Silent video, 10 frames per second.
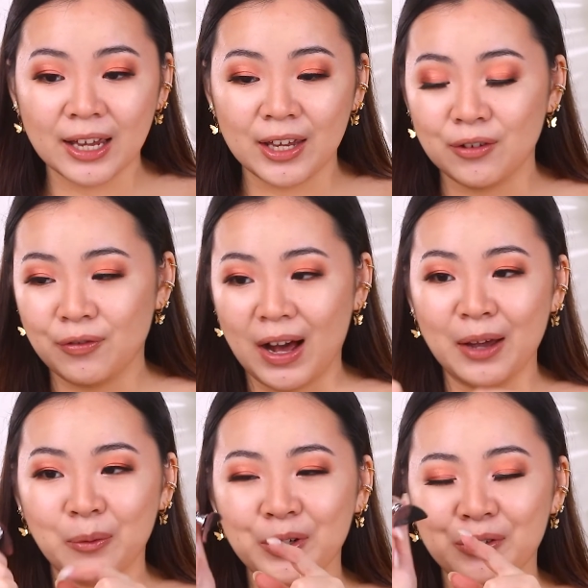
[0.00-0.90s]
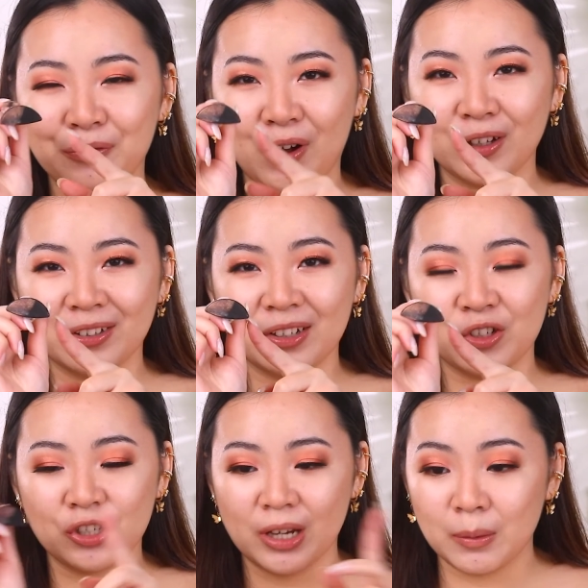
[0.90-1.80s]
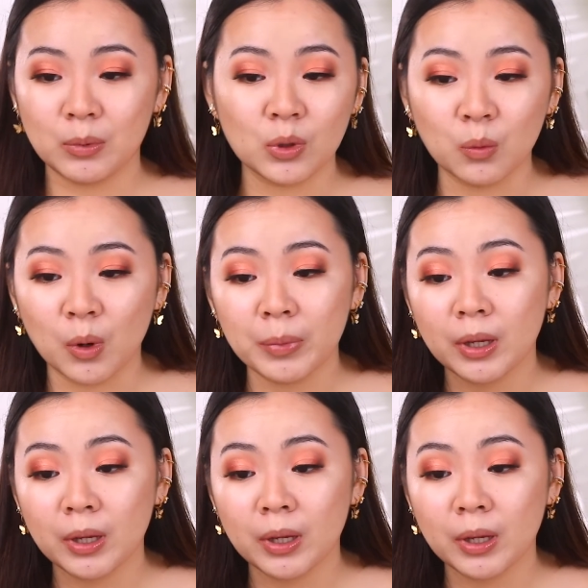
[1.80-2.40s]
if I were to follow this shape, you won't be